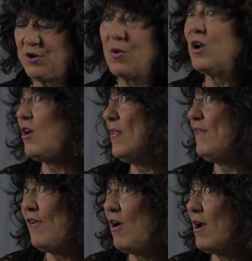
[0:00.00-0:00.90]
to work on
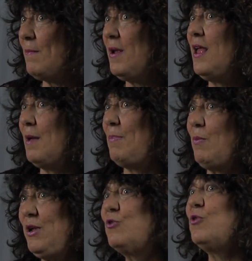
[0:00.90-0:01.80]
the farm,
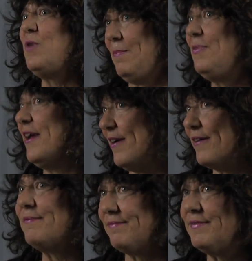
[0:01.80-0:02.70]
but we grew up there,